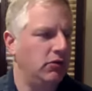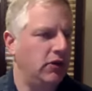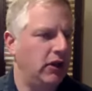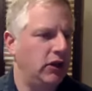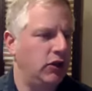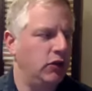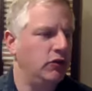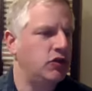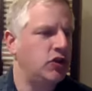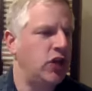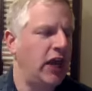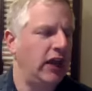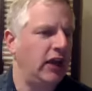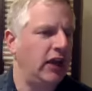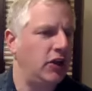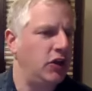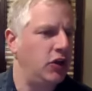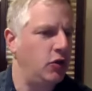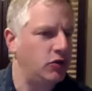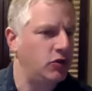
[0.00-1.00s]
that you've taken
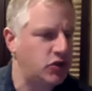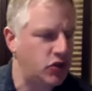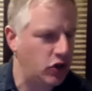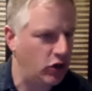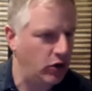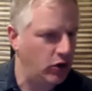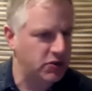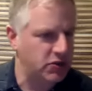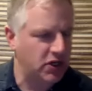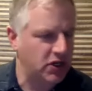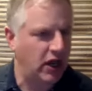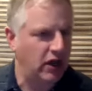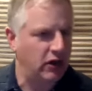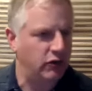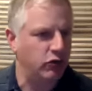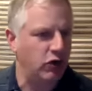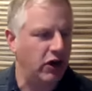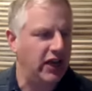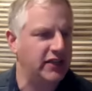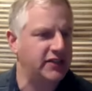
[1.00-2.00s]
on YouTube to kind
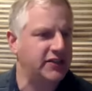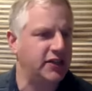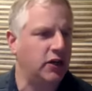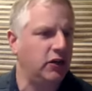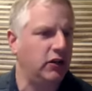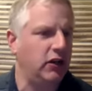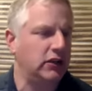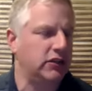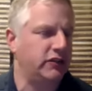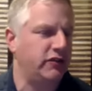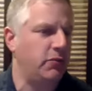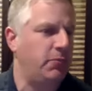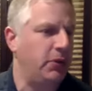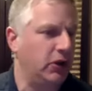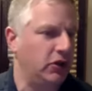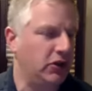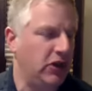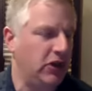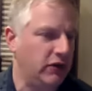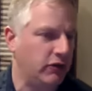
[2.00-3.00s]
of raise the collective
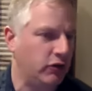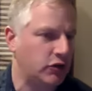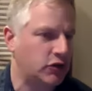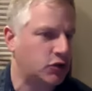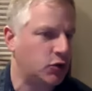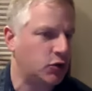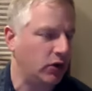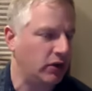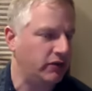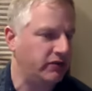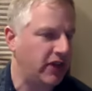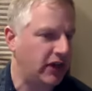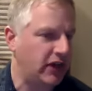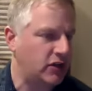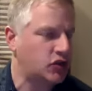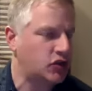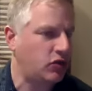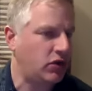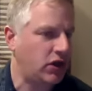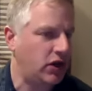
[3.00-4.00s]
ability of restorative
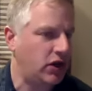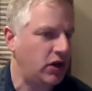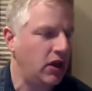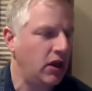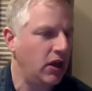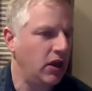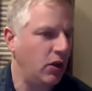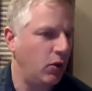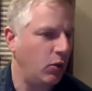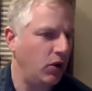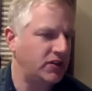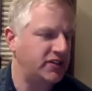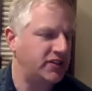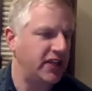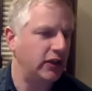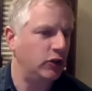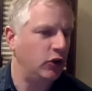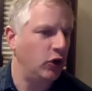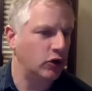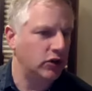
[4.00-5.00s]
dentistry. What's
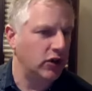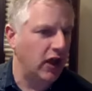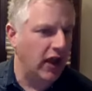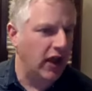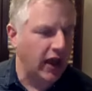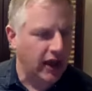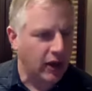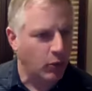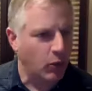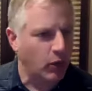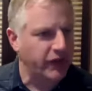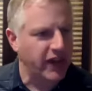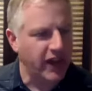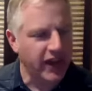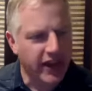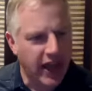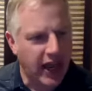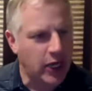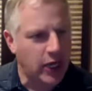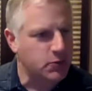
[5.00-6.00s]
that look like, and what the
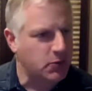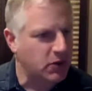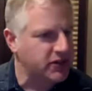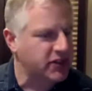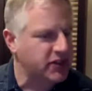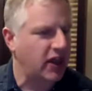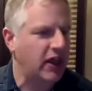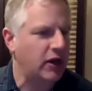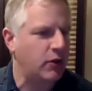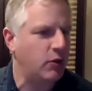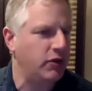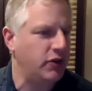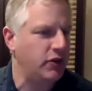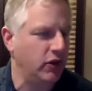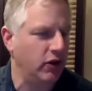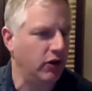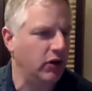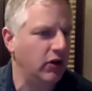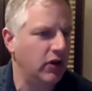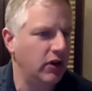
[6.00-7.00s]
engagement's like with
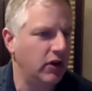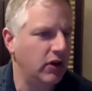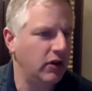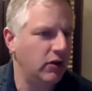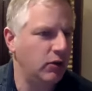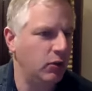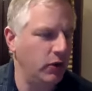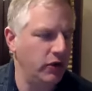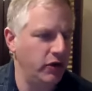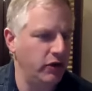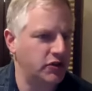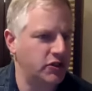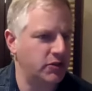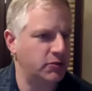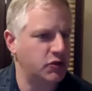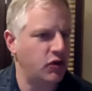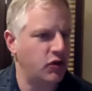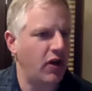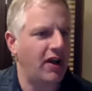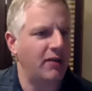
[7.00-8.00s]
your
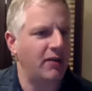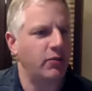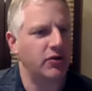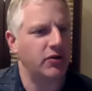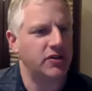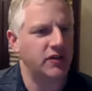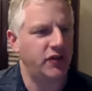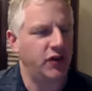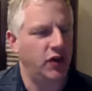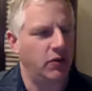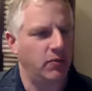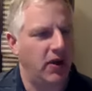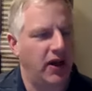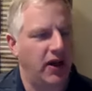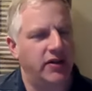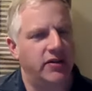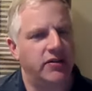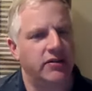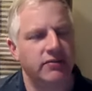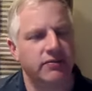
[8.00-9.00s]
subscribers, if you don't
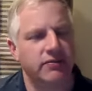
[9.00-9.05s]
mind?